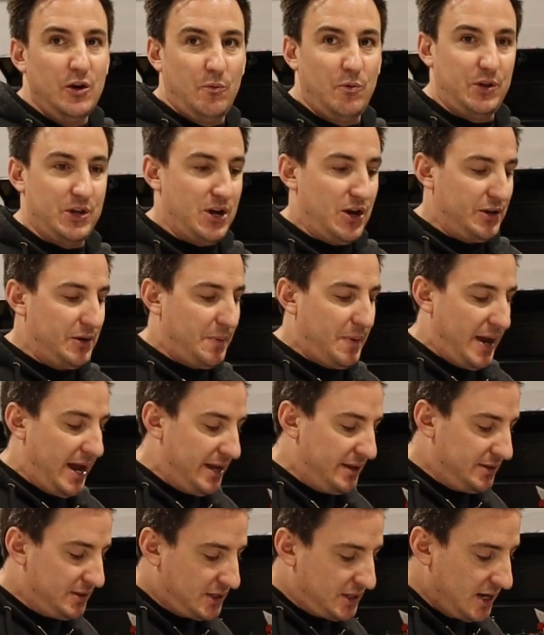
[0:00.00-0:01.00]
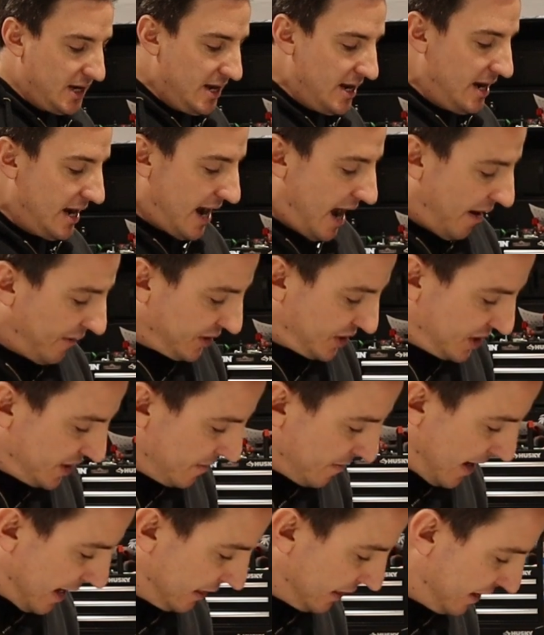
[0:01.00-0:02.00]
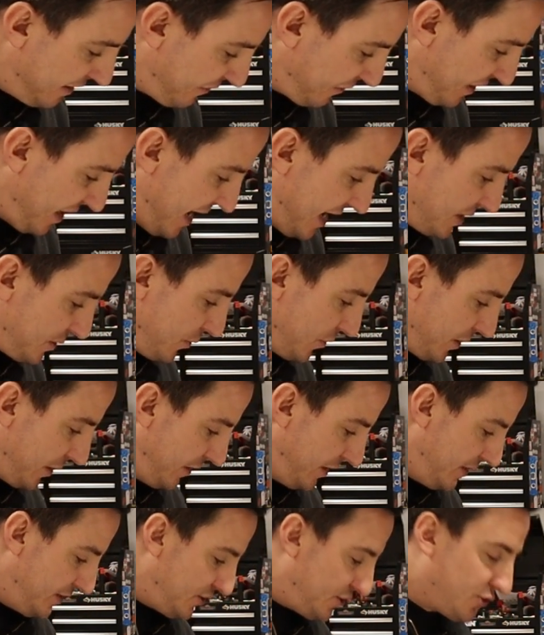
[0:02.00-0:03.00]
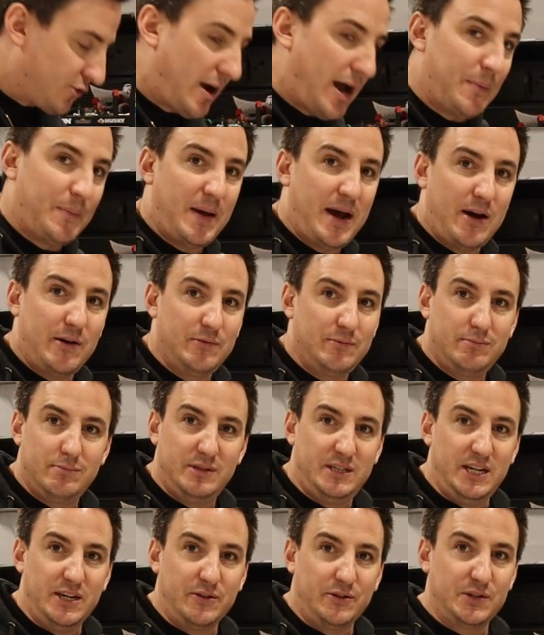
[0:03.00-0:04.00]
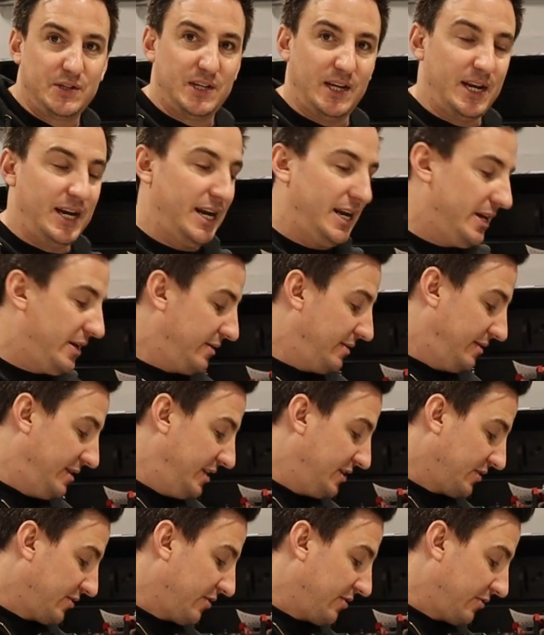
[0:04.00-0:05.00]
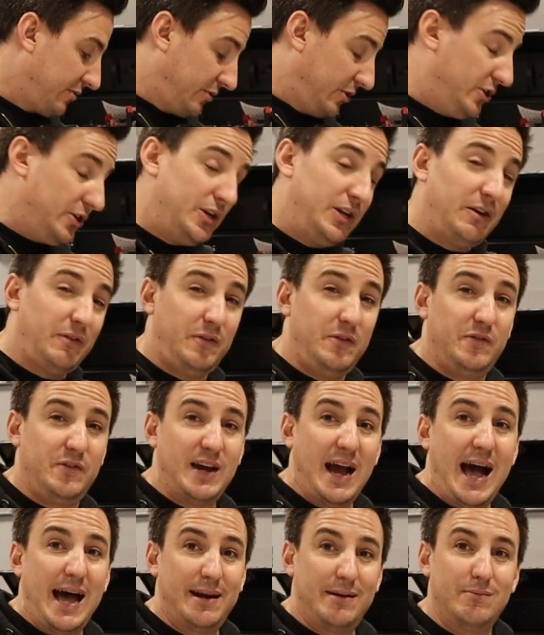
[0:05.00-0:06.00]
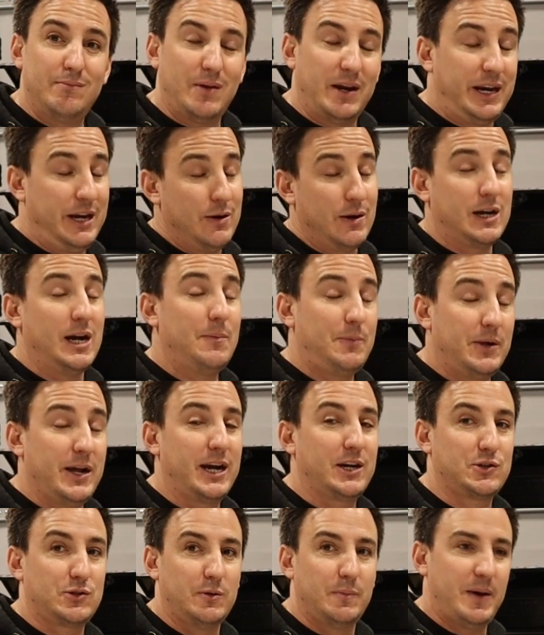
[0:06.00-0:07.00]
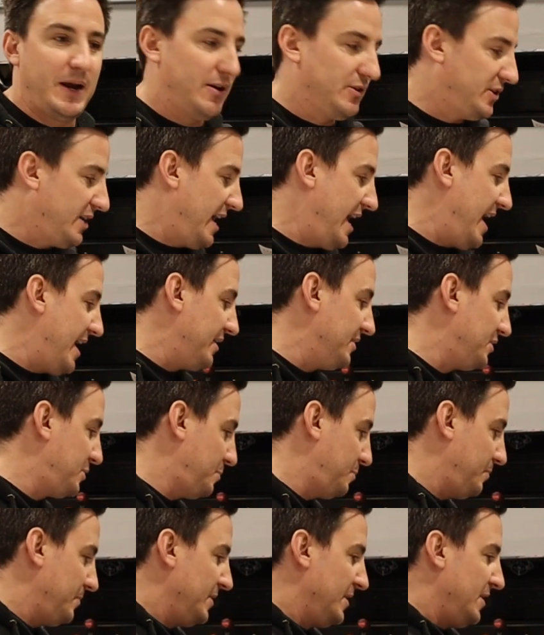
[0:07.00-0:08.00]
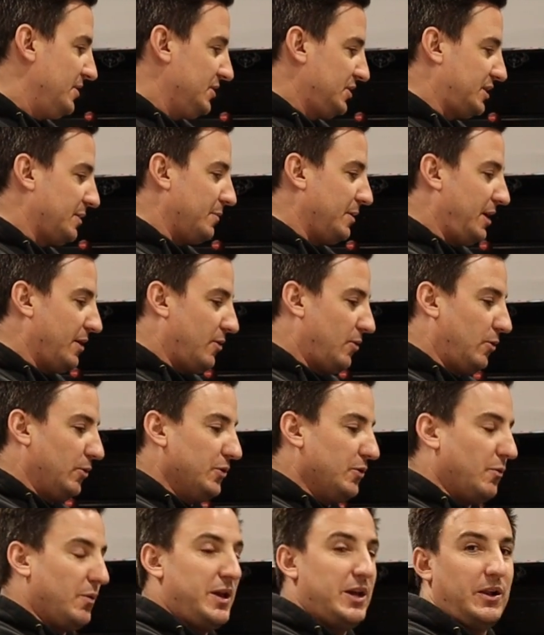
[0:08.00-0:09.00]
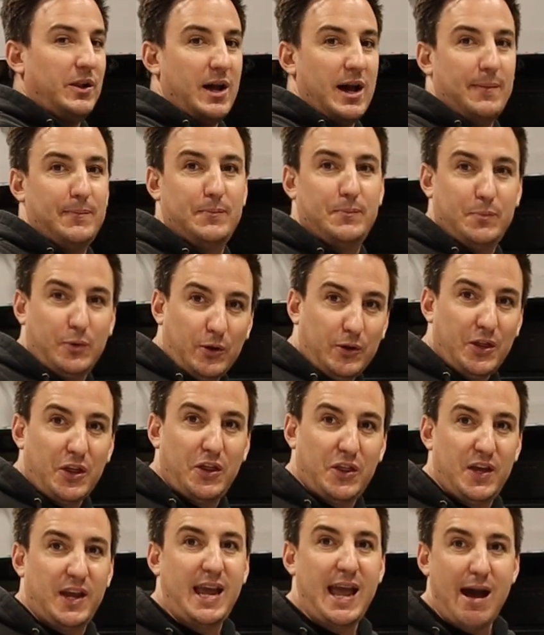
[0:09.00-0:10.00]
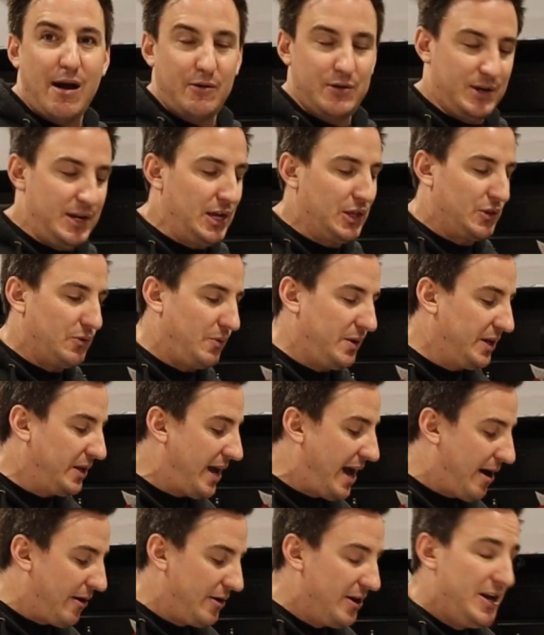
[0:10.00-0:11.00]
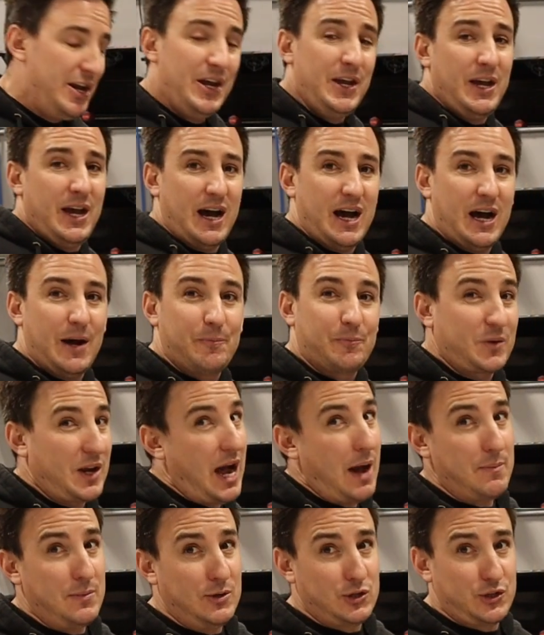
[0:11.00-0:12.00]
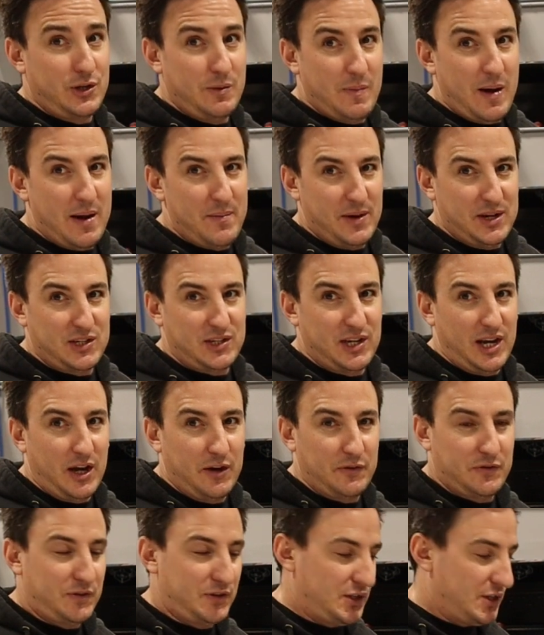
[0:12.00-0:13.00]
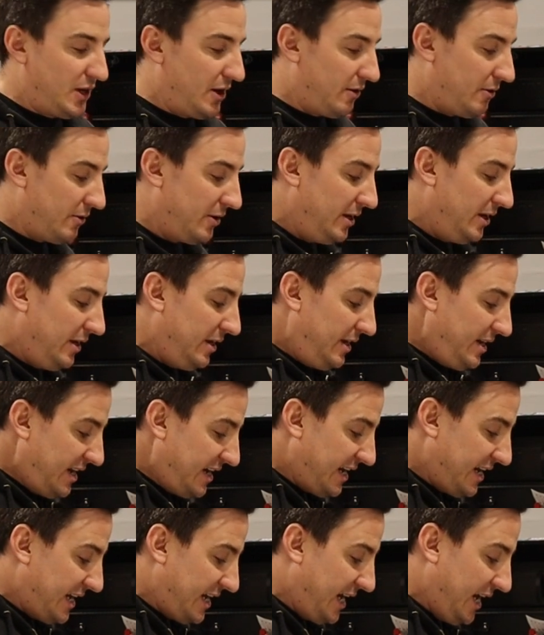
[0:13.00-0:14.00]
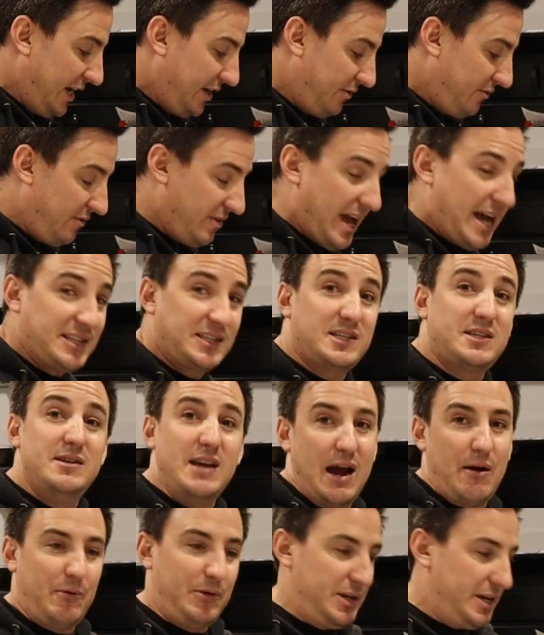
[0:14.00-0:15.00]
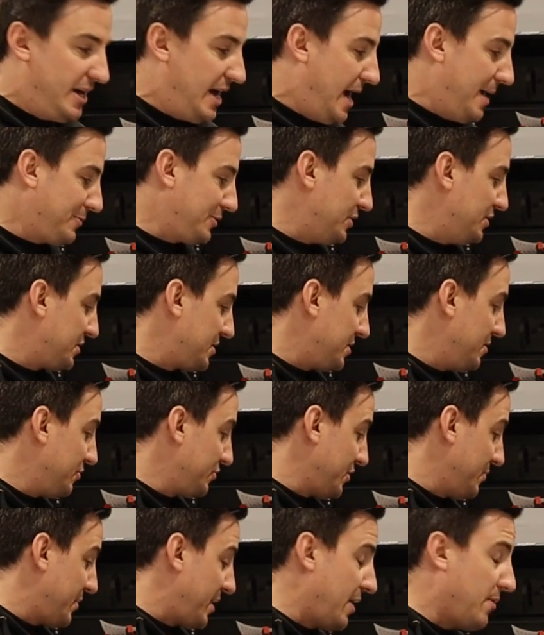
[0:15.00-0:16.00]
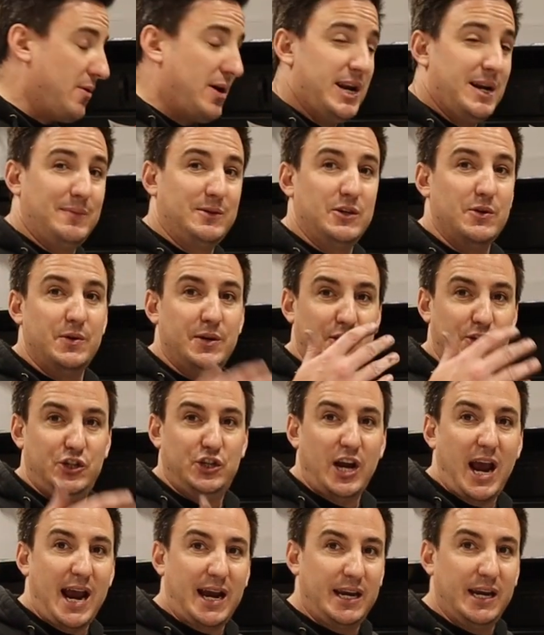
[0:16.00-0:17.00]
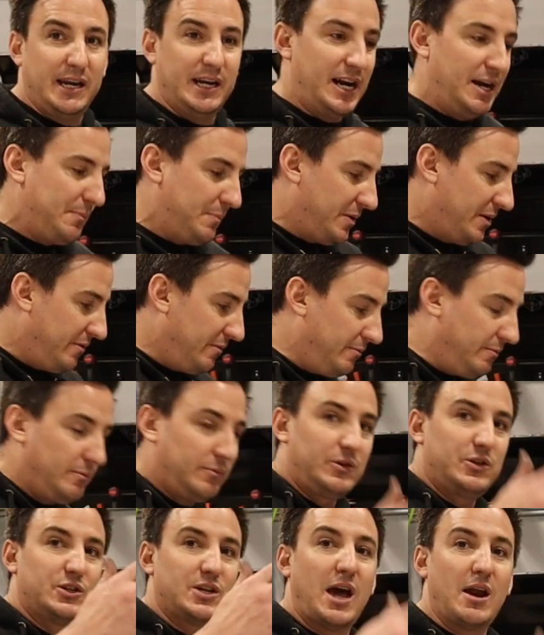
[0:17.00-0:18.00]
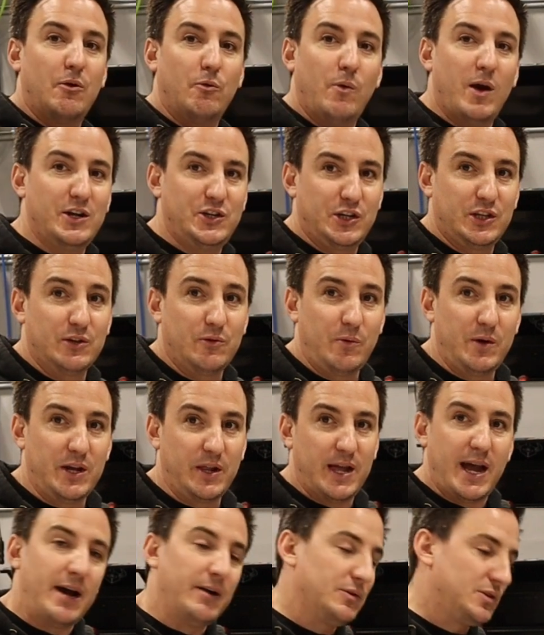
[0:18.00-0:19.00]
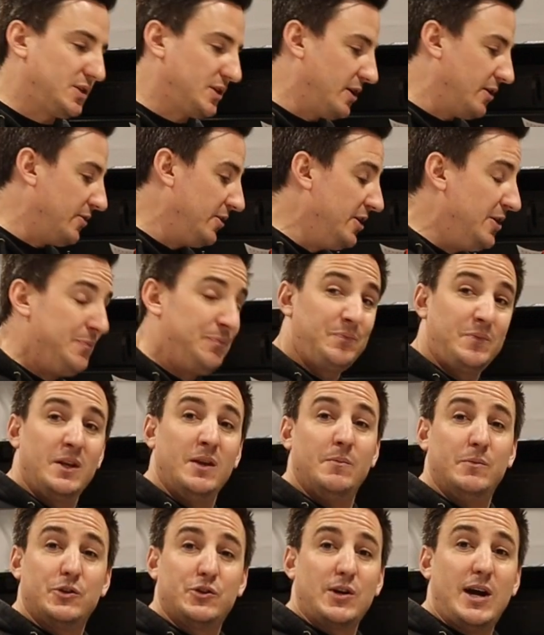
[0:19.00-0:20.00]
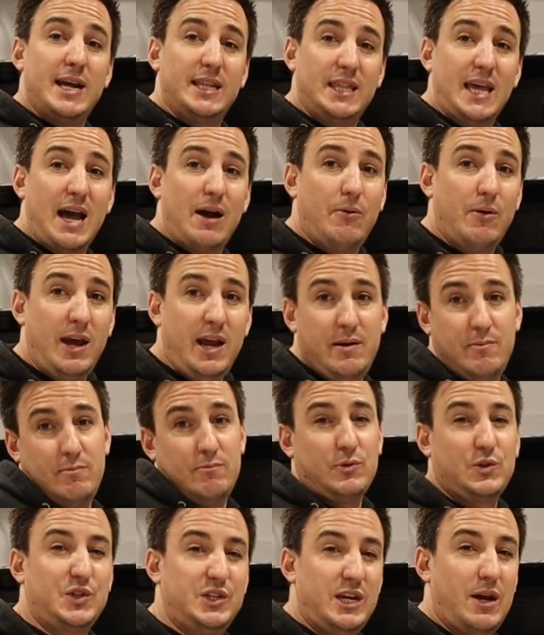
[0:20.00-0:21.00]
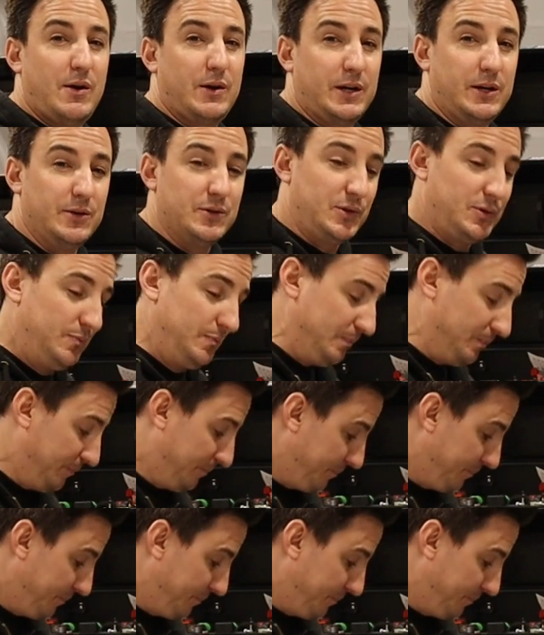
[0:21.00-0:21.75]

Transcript: Really all depends. Obviously my lift has one of these dropout deals in it. These are good if you've got, like, you know, a couple extra pairs of hands, somebody to hold the wheel up, pull the thing out, you can get the wheel out. I'm usually by myself, so that's not really an option. So usually what I wind up doing is jacking it up and kind of wedging the wheel out. So I'm gonna try it that way and we'll see how it goes.